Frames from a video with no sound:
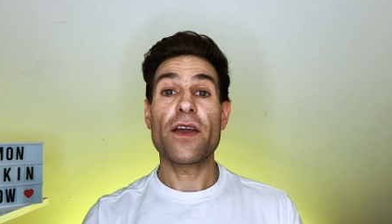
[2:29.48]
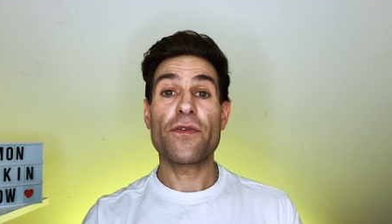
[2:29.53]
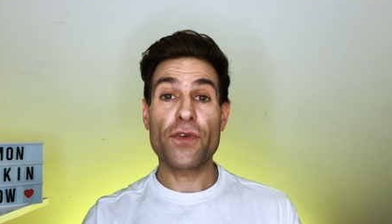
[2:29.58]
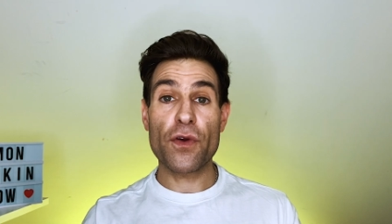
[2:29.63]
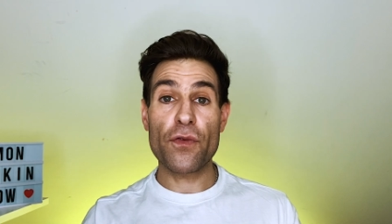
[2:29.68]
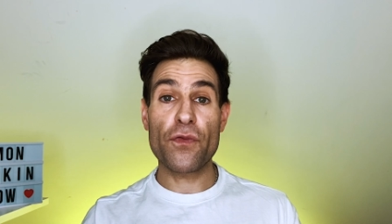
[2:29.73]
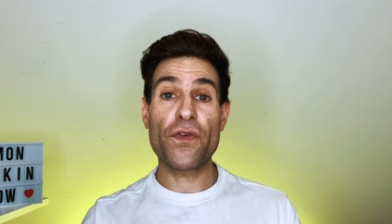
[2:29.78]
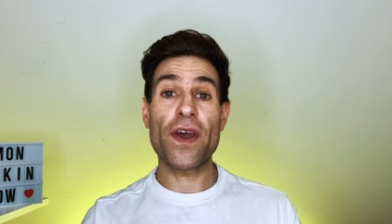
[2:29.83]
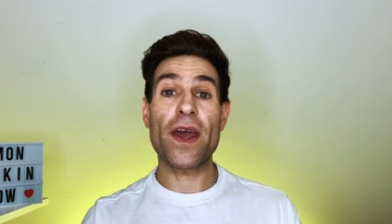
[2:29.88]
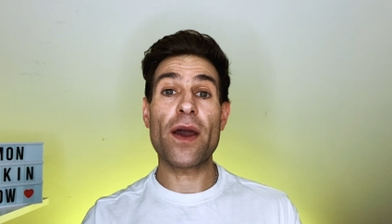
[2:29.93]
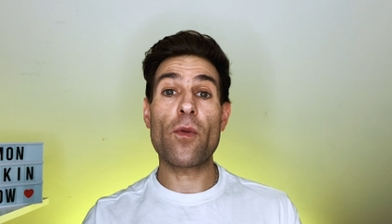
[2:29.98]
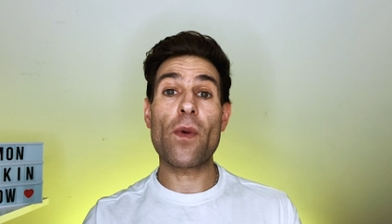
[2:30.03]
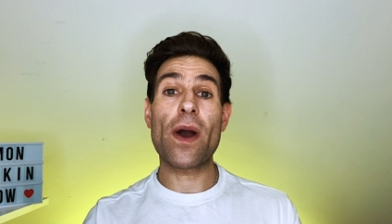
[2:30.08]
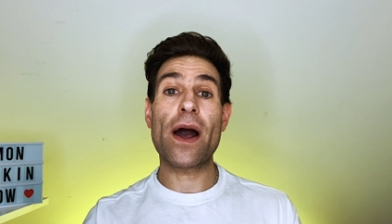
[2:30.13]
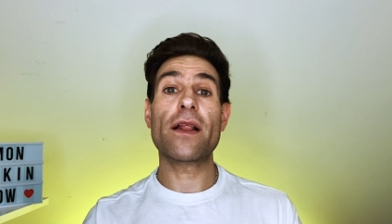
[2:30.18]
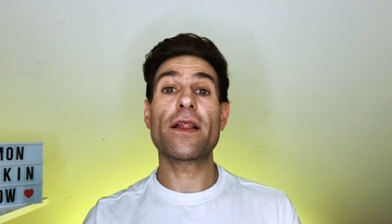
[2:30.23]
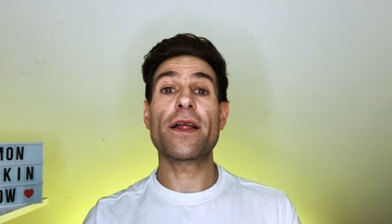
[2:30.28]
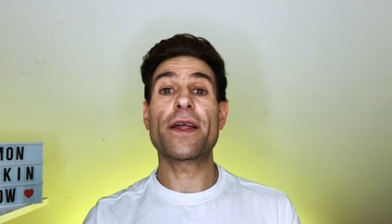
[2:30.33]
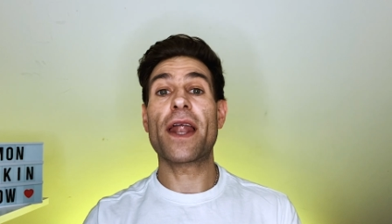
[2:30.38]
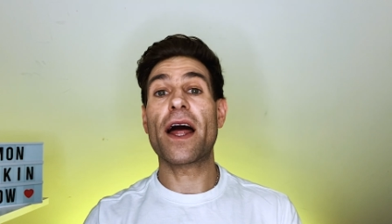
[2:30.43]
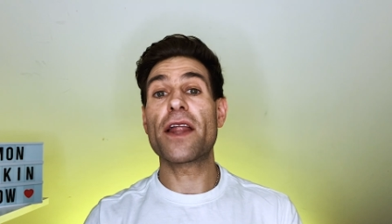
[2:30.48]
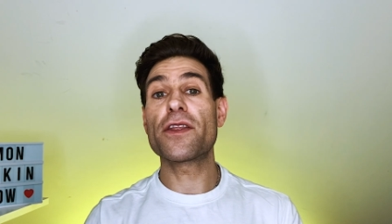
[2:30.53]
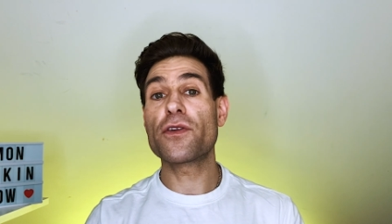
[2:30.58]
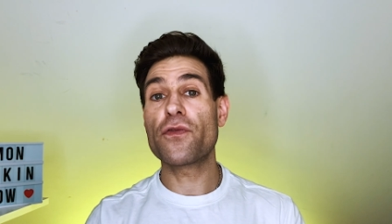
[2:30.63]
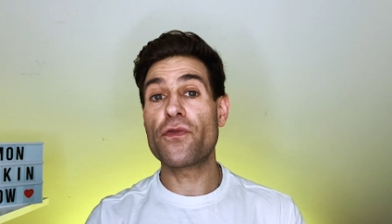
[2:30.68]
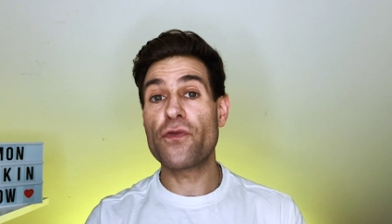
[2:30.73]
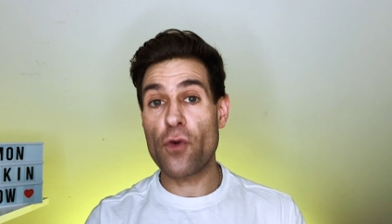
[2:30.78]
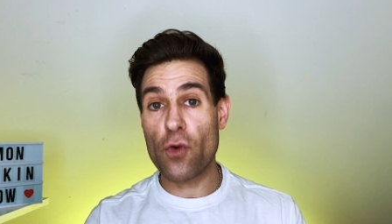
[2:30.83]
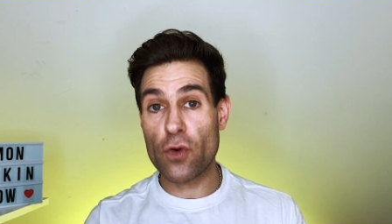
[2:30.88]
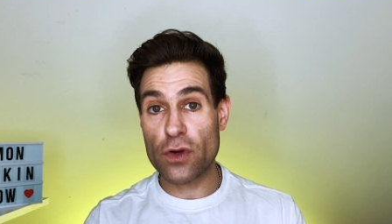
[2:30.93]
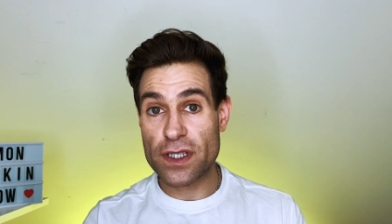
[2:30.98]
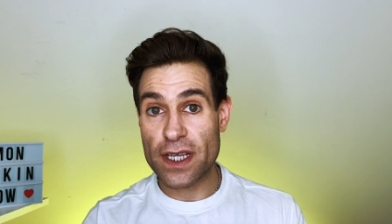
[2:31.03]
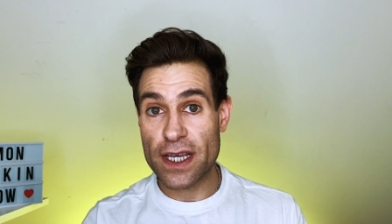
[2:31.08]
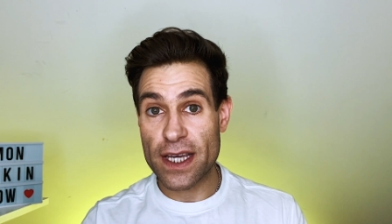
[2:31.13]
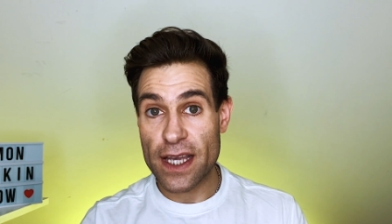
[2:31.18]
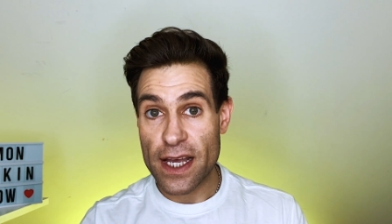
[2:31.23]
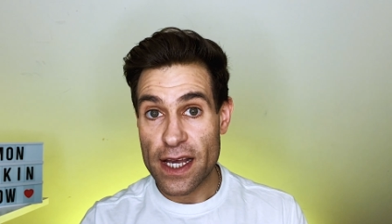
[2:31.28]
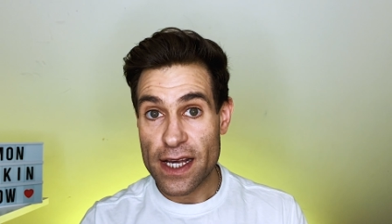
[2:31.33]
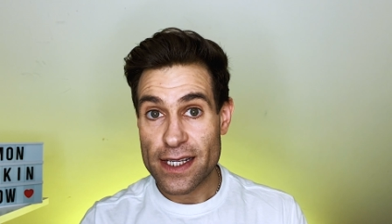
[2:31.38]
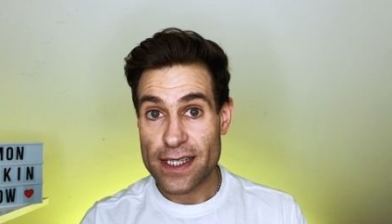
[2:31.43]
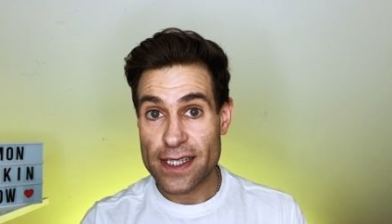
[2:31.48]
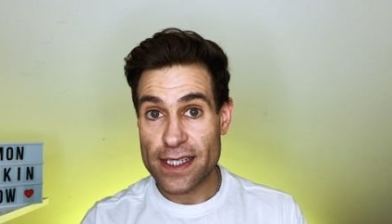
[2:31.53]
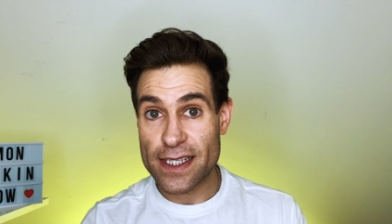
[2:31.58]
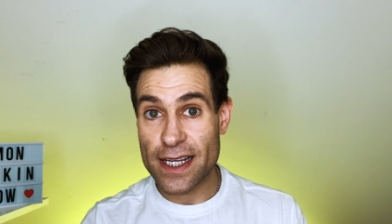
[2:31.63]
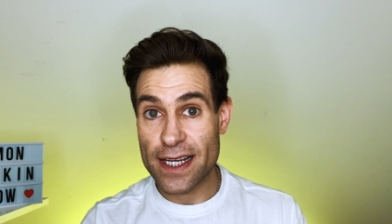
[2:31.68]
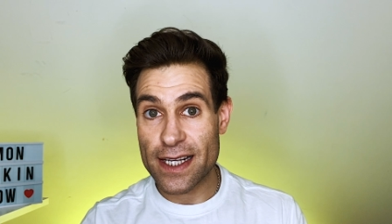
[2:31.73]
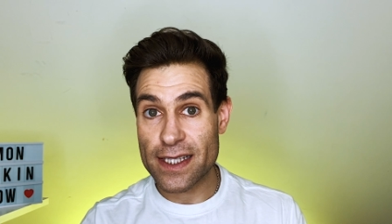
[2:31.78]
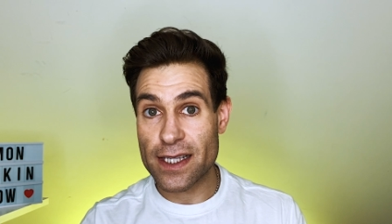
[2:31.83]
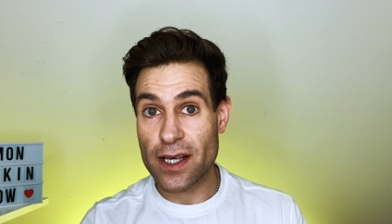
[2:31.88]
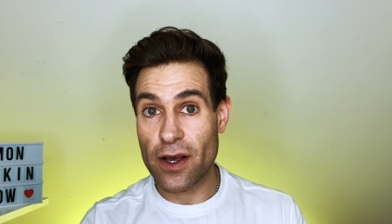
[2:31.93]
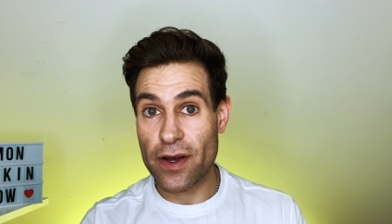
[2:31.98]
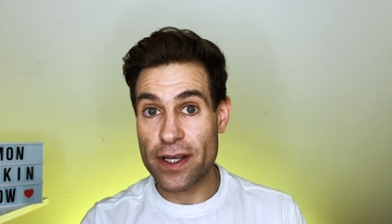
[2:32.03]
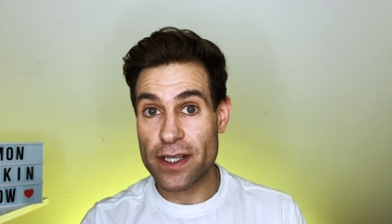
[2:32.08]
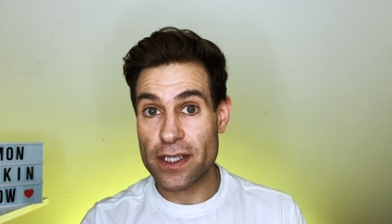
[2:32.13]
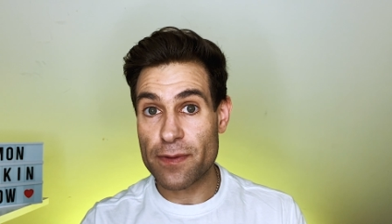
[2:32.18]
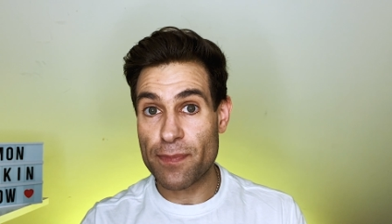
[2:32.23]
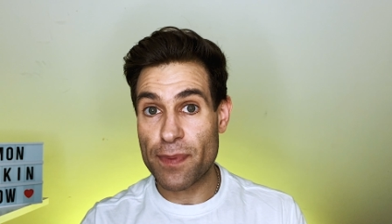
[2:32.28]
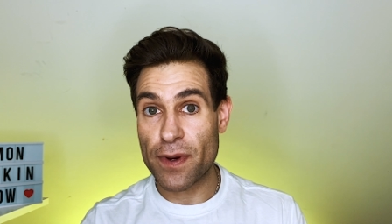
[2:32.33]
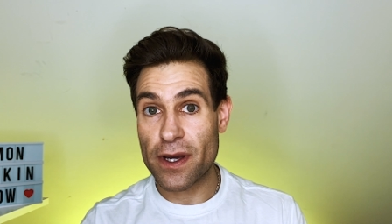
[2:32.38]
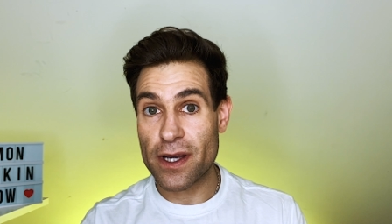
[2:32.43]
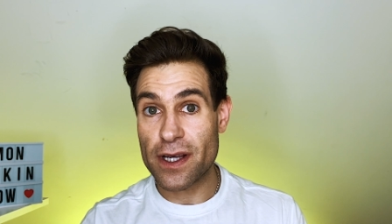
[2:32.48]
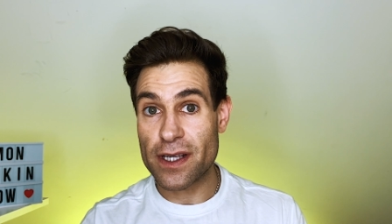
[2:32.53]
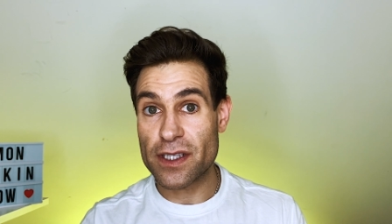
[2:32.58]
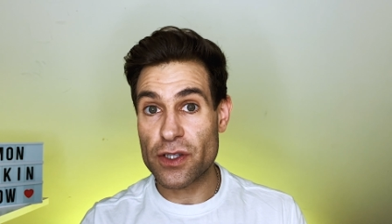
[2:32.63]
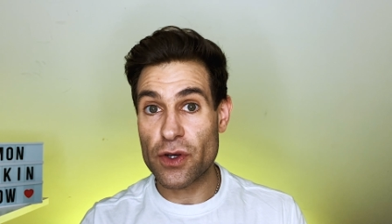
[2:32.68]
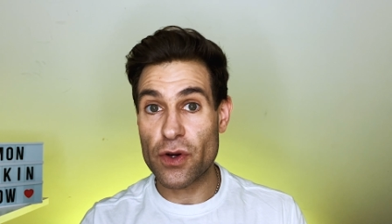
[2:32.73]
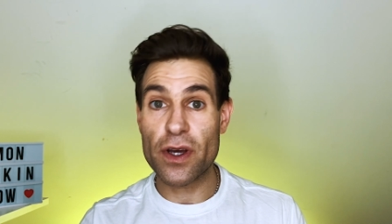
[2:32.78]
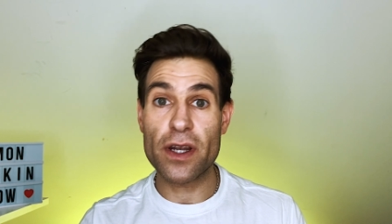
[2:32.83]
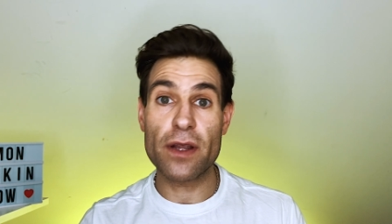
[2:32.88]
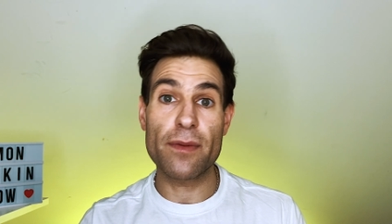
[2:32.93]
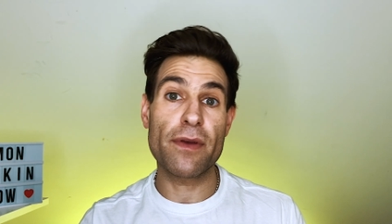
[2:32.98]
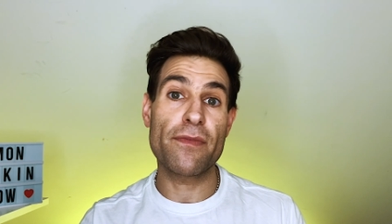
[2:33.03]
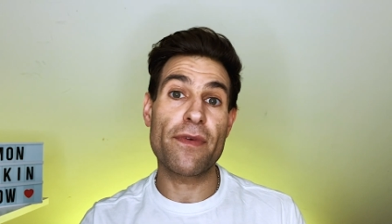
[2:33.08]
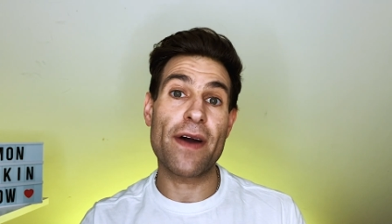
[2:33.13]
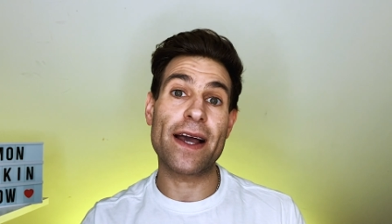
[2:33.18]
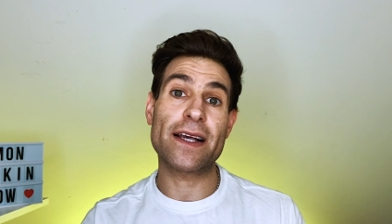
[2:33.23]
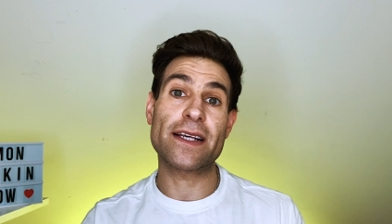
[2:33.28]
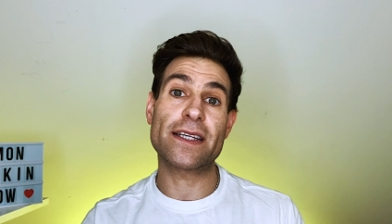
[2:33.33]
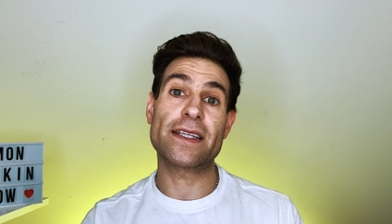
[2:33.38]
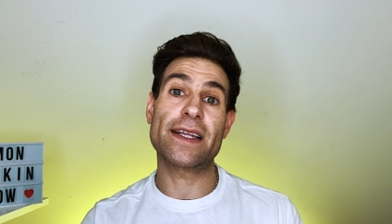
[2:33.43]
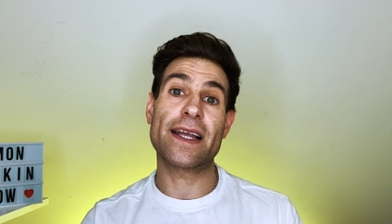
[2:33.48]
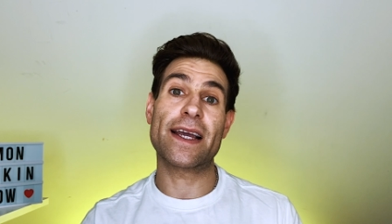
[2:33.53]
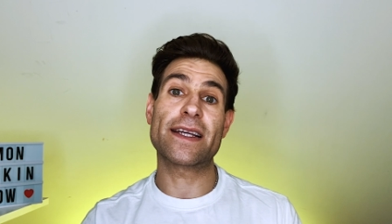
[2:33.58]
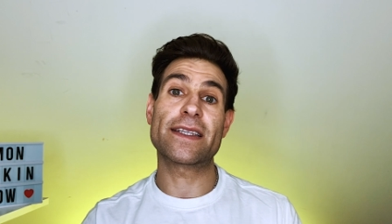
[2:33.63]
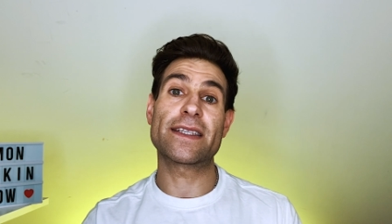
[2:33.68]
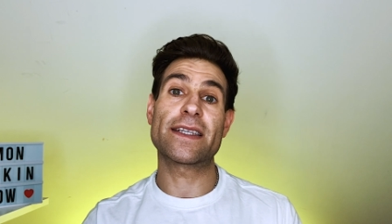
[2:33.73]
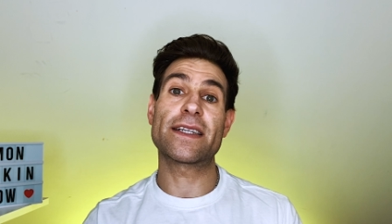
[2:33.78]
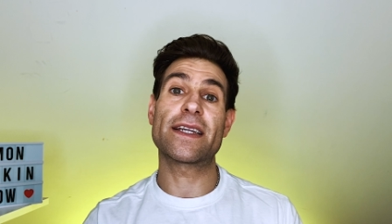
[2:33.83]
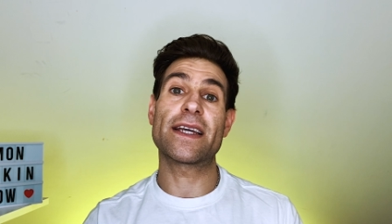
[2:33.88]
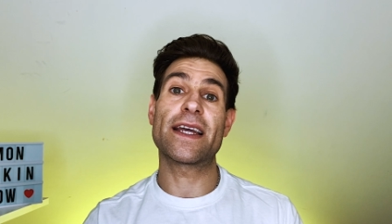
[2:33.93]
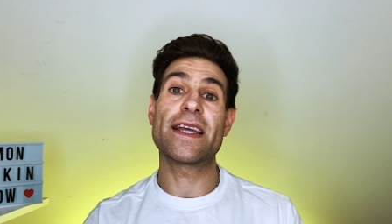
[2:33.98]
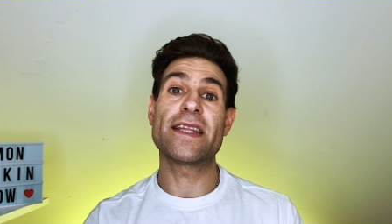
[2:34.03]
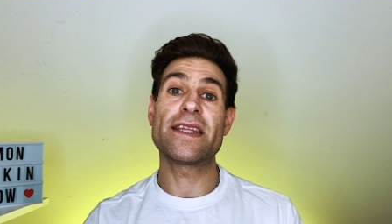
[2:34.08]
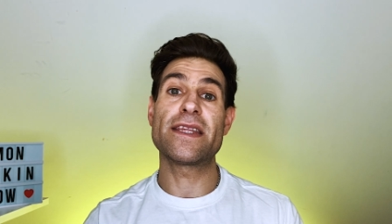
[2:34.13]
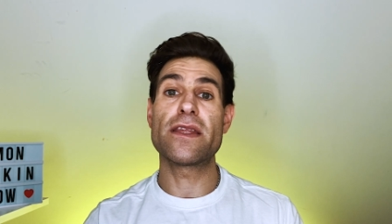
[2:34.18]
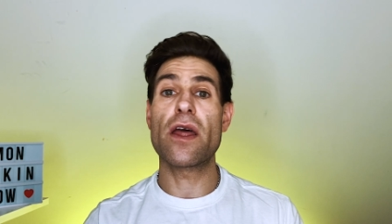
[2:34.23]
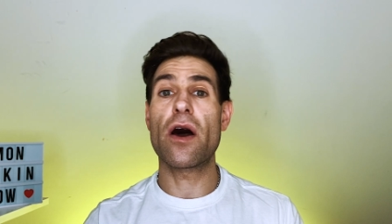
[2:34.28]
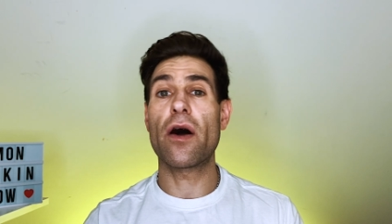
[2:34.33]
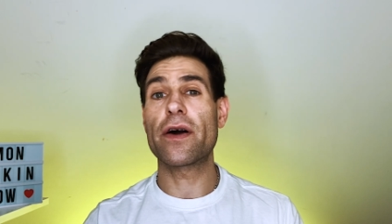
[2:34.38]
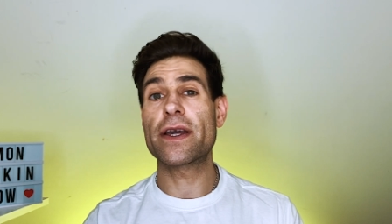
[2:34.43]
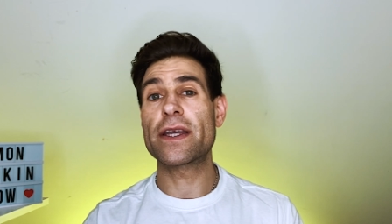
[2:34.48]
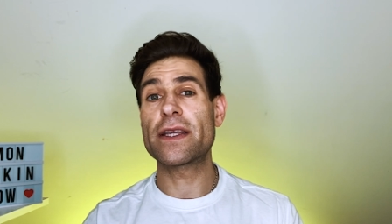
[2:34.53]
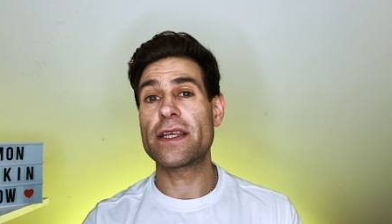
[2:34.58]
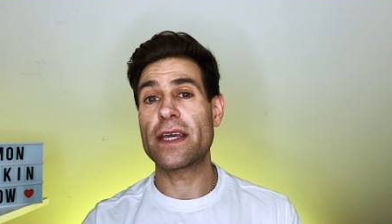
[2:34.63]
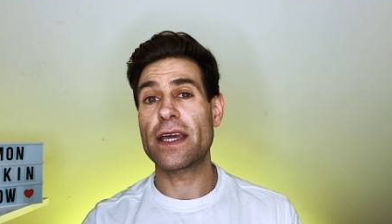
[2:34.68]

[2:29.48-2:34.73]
If you're fit, well, and under 40, sit tight because you're going to be vaccinated in 9